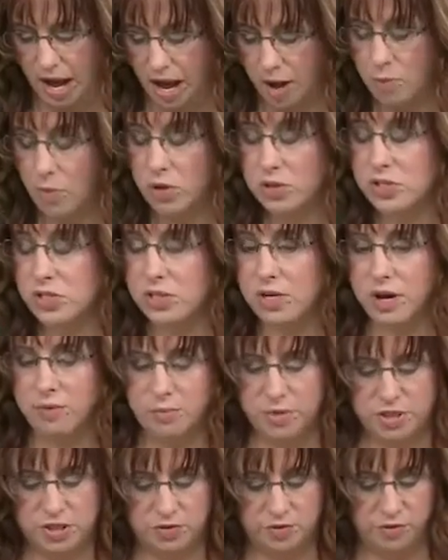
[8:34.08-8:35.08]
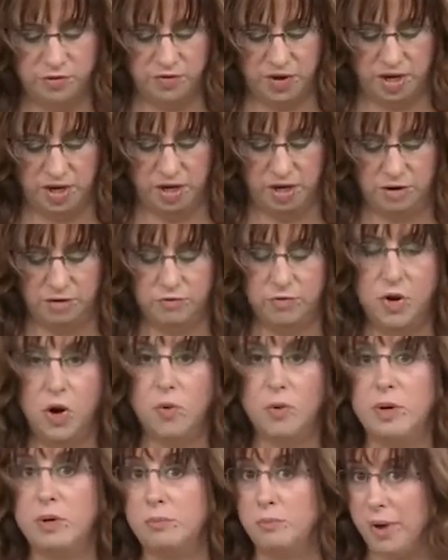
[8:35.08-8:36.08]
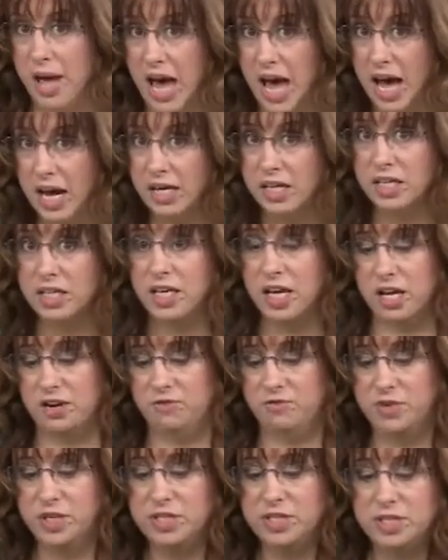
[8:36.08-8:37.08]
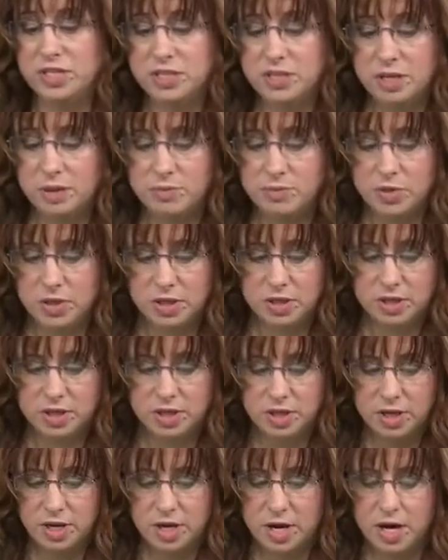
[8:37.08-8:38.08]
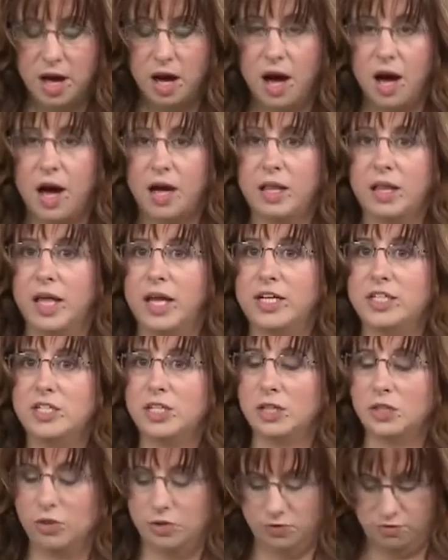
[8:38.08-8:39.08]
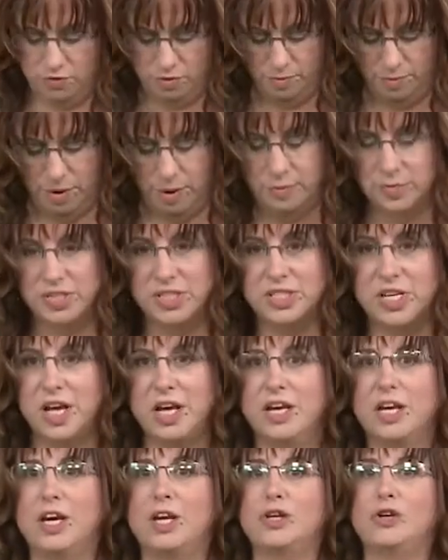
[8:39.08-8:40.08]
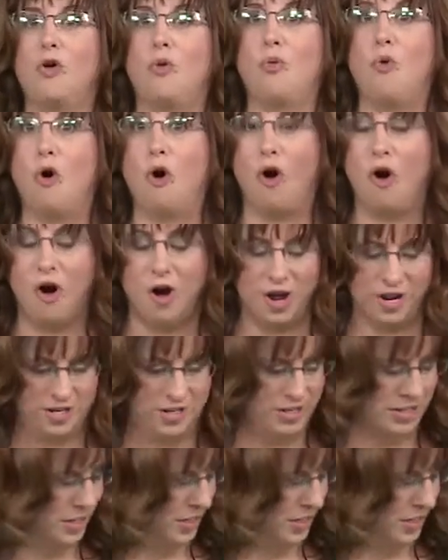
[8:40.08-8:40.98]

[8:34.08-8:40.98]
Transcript: I'm also not much of a fan of going back and fixing something. I like to learn from my mistake and go on.